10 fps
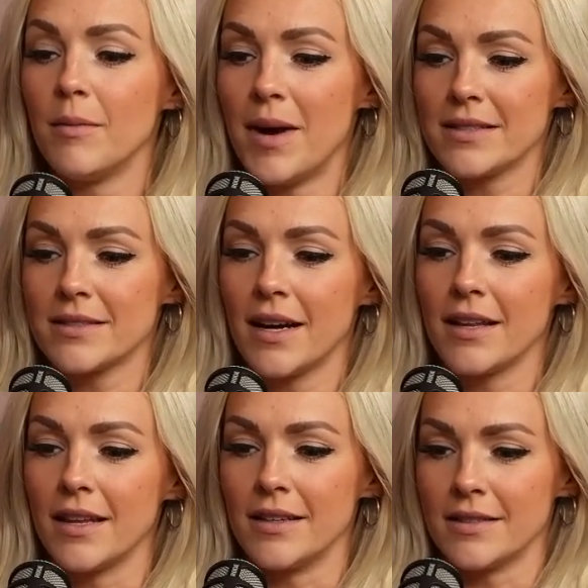
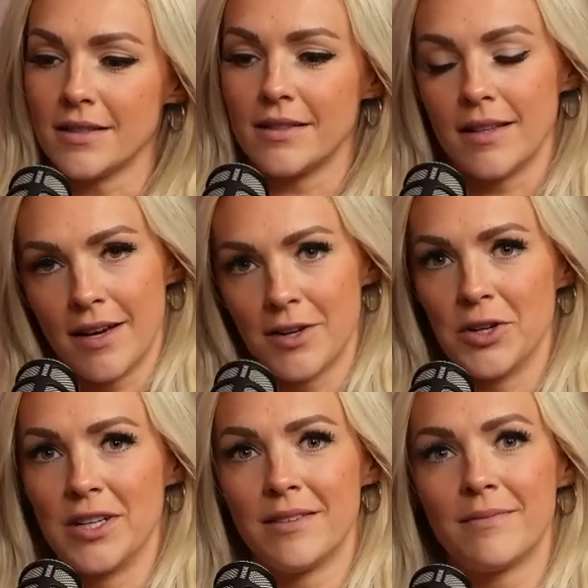mascot that isn't that
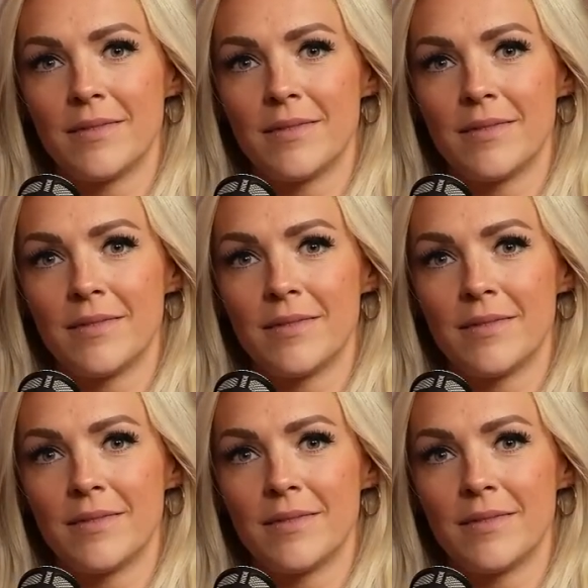good.